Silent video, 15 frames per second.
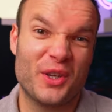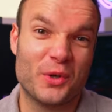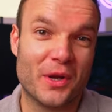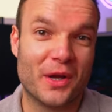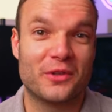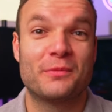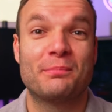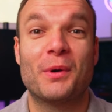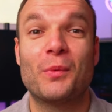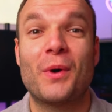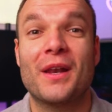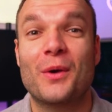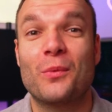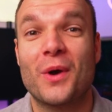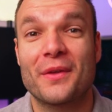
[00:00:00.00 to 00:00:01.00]
Who knows? But
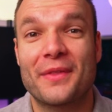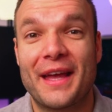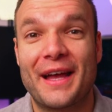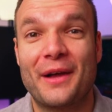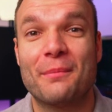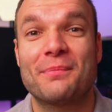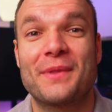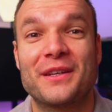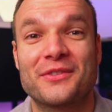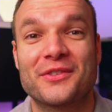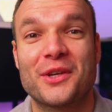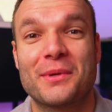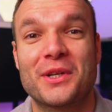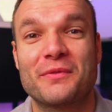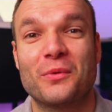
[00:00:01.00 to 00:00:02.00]
while I work that out, thanks
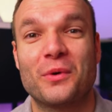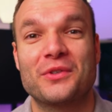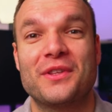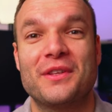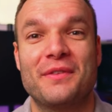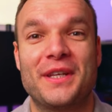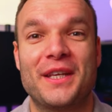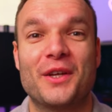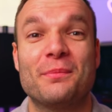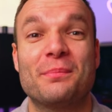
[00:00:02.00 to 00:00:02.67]
so much for watching the video.